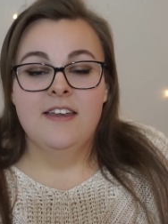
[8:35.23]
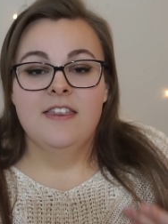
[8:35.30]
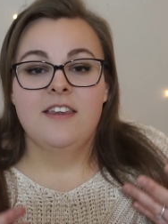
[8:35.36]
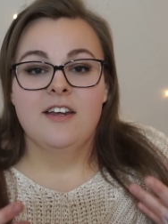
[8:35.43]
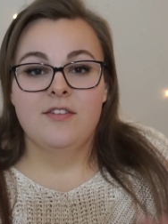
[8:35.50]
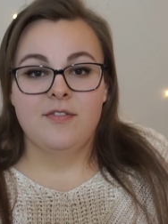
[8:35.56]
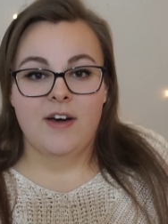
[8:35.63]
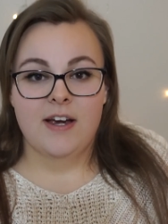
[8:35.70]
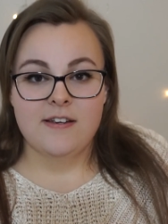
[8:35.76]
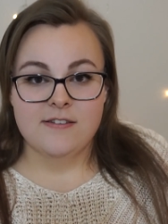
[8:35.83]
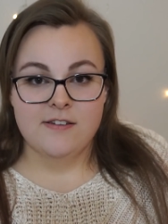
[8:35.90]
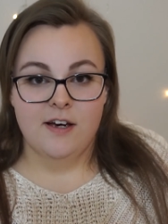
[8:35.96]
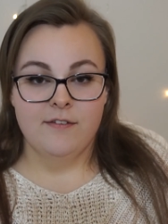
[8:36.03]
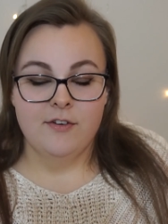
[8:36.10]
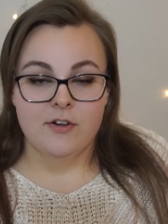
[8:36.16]
the
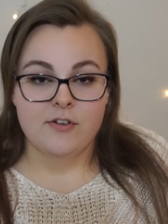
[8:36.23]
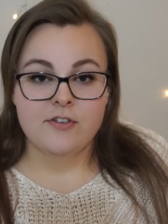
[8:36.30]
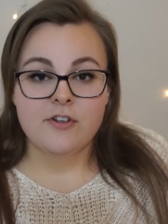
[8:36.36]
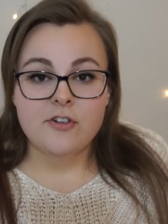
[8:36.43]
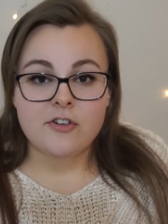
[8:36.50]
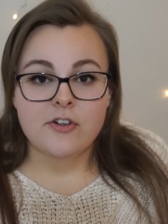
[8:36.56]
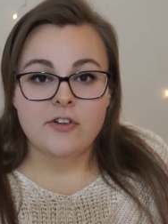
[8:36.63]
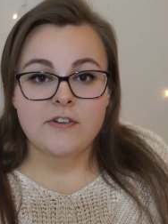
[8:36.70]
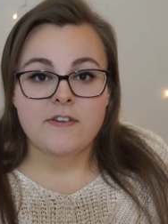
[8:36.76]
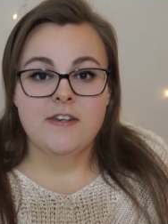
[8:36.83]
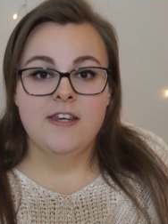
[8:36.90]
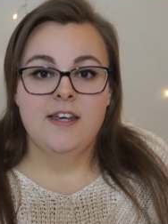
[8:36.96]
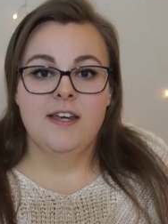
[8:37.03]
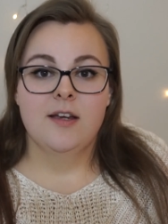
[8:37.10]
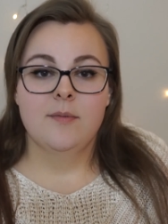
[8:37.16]
advice of your surgical
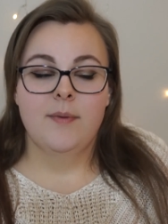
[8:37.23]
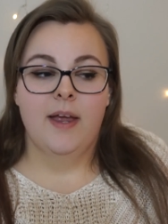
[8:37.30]
team